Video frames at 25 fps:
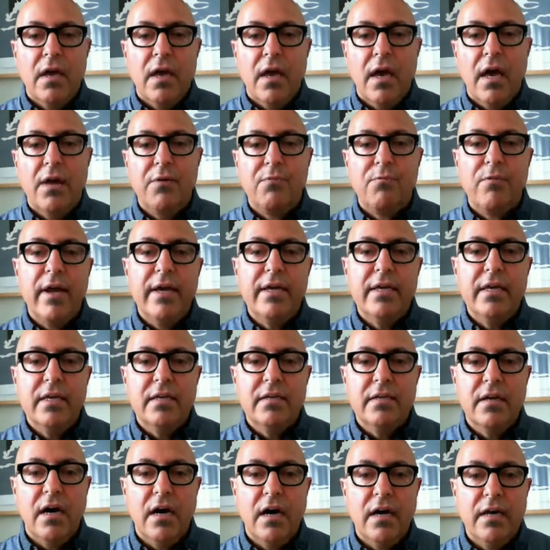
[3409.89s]
and
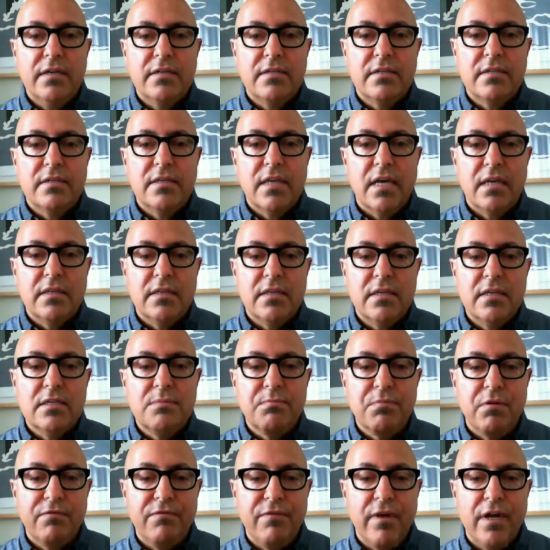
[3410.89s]
recognize that this
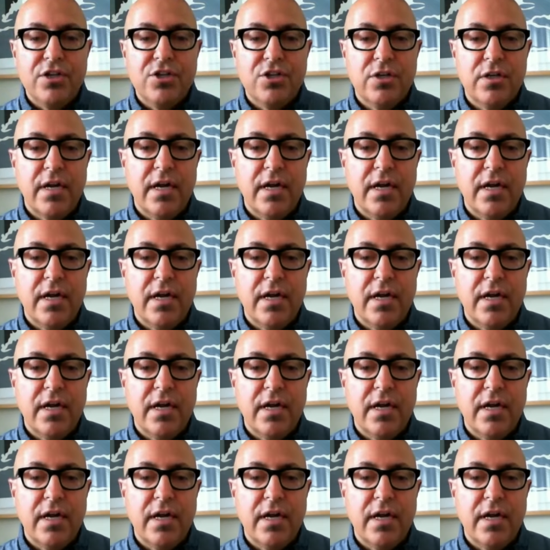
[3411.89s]
profession